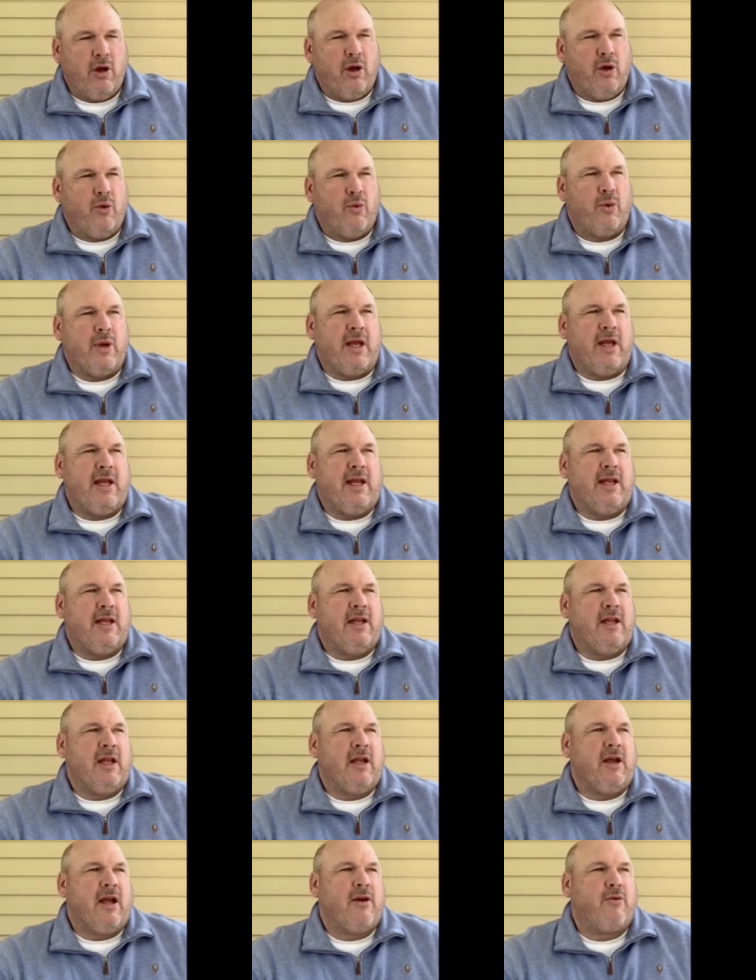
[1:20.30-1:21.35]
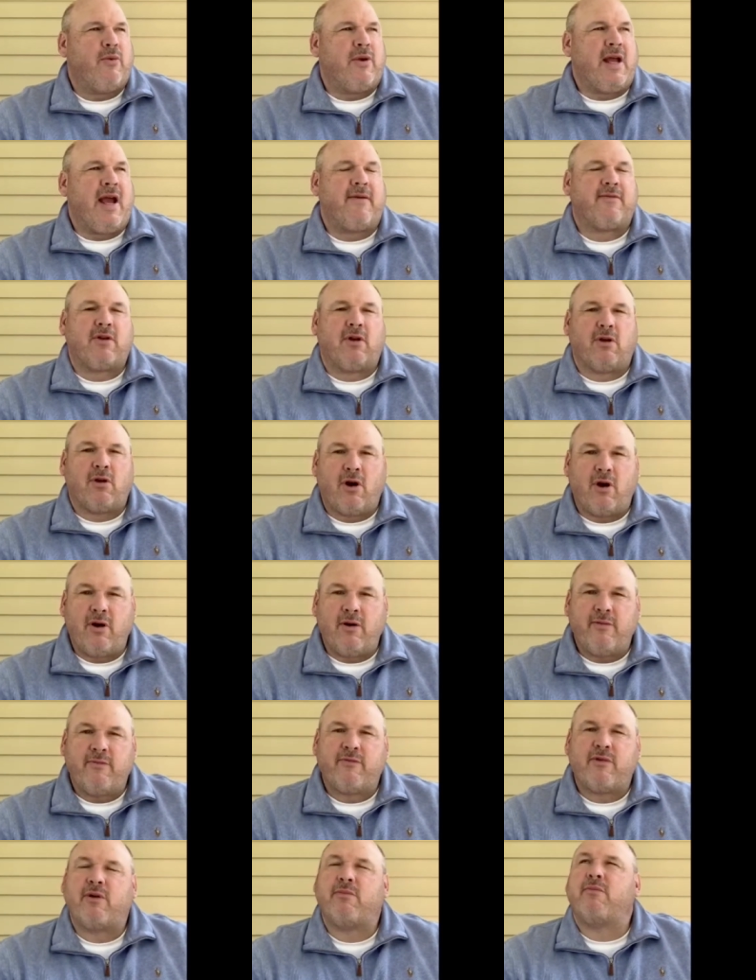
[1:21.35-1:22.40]
we we have to
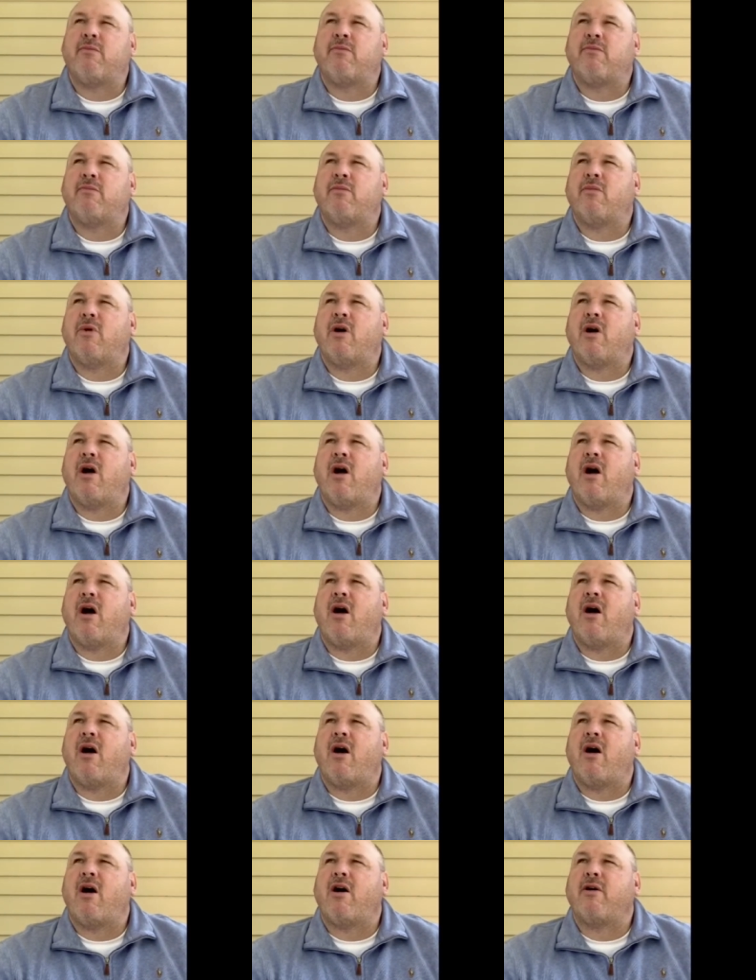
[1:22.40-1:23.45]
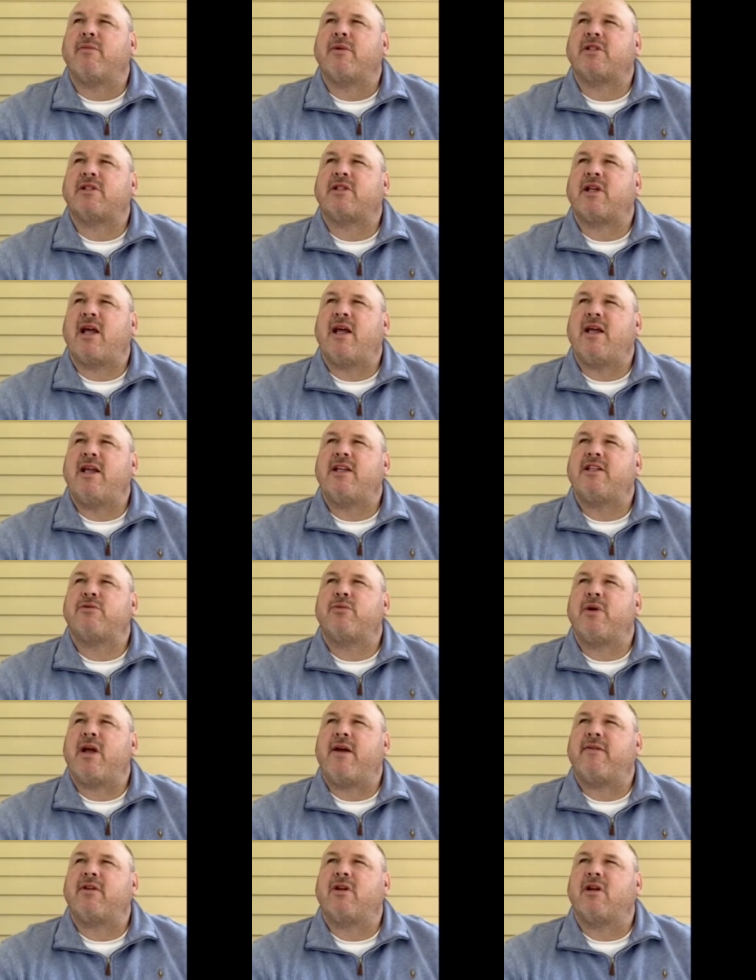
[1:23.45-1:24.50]
learn from our mistakes. We
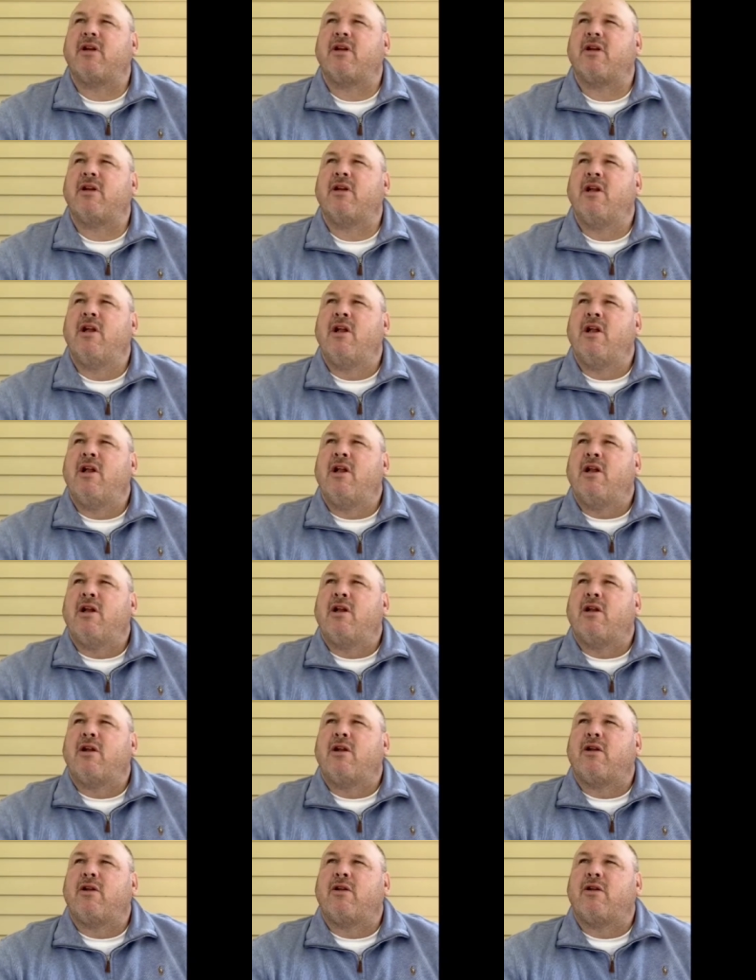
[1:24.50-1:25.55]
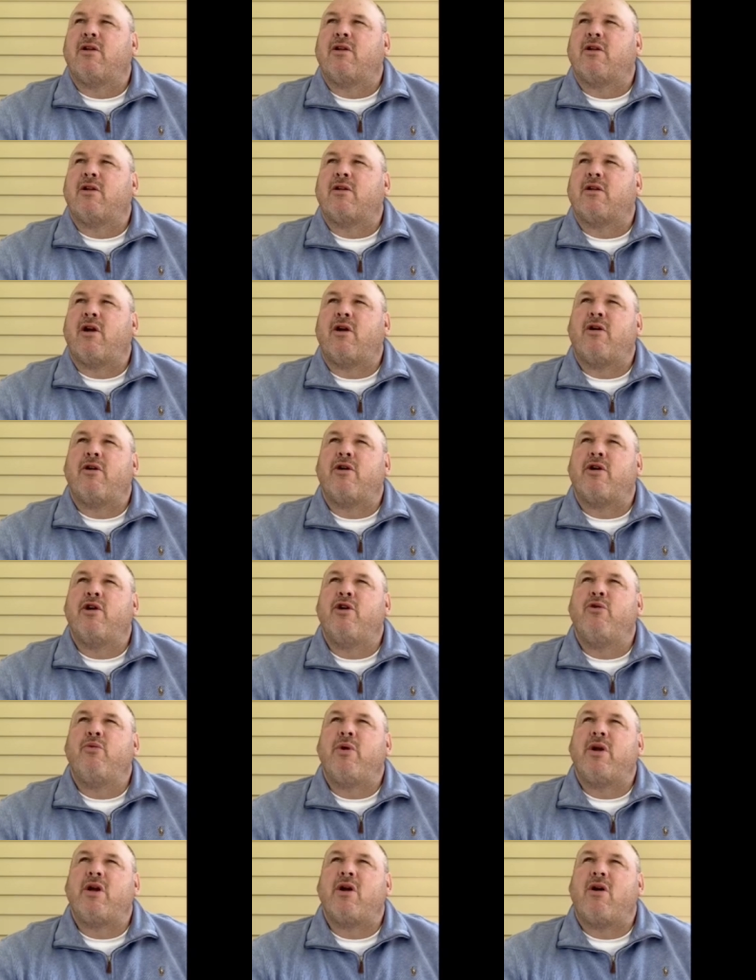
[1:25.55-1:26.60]
have to learn who
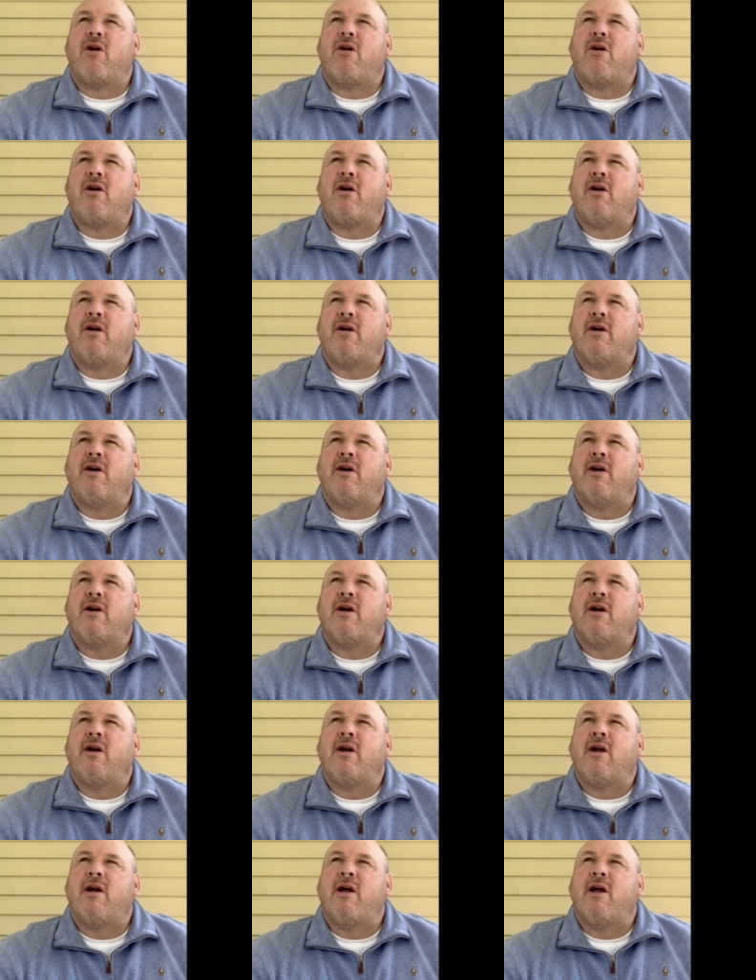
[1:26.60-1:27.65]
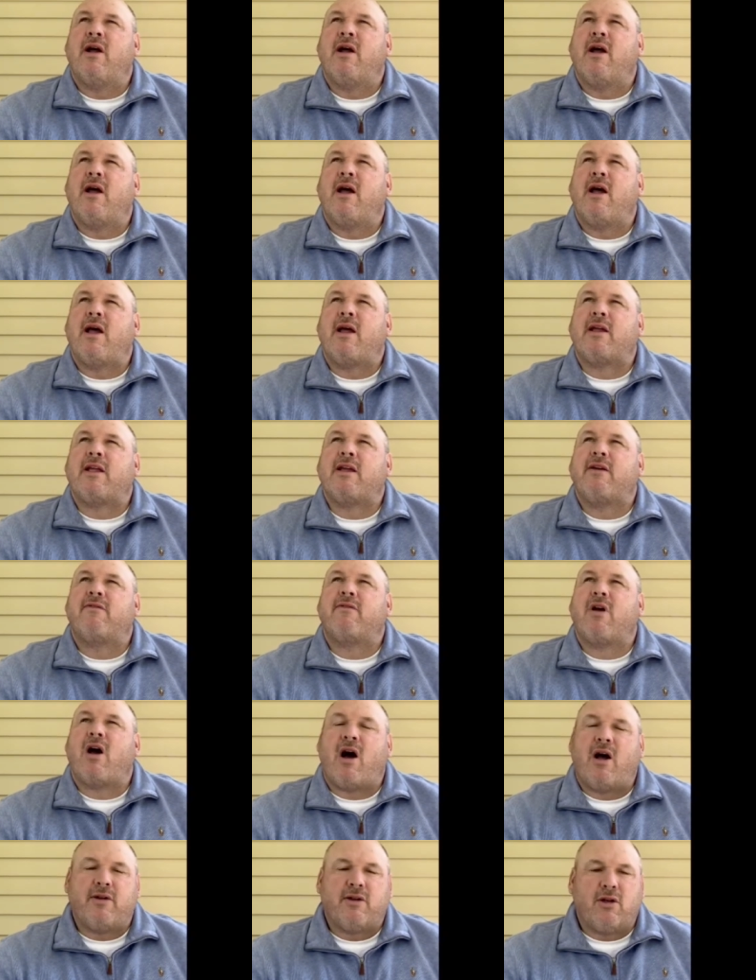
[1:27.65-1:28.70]
we are and give
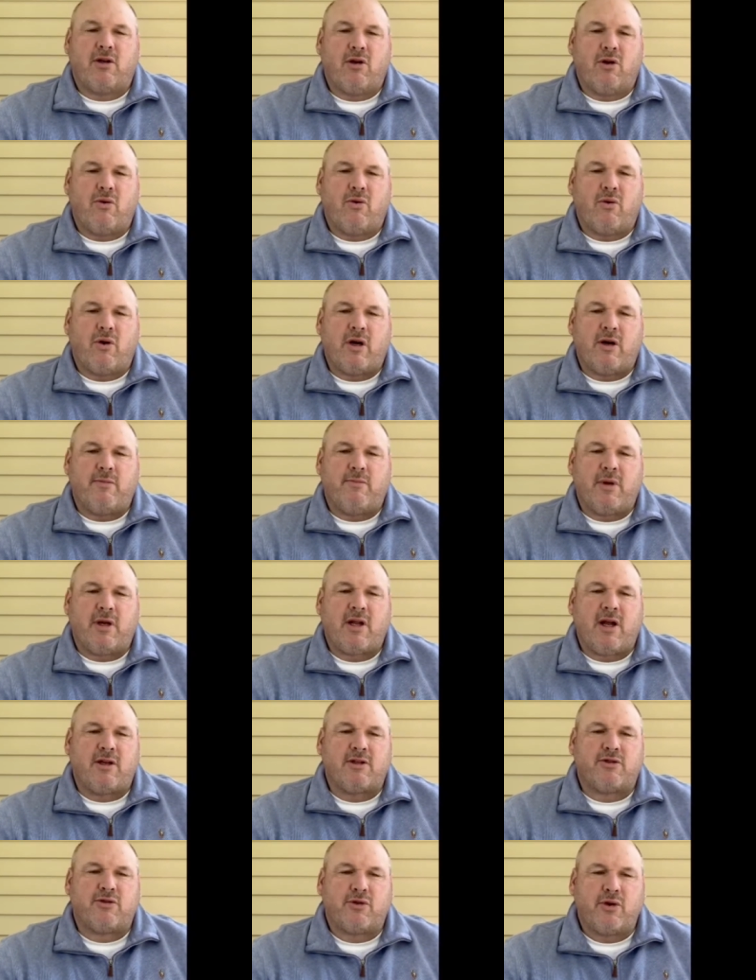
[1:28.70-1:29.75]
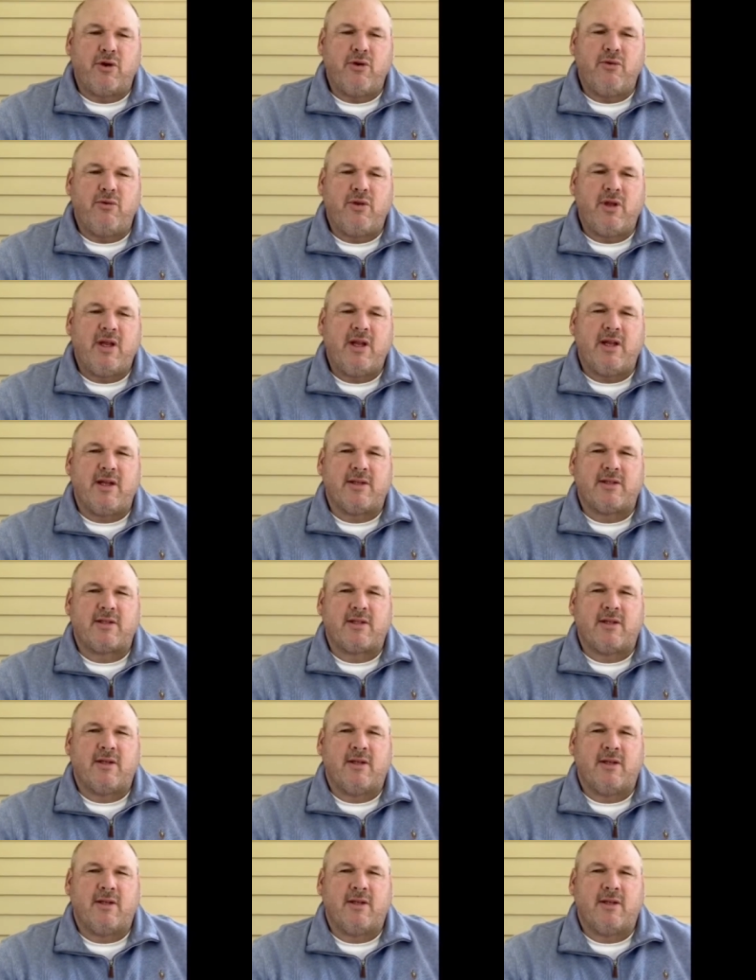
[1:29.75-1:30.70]
God the glory because through this,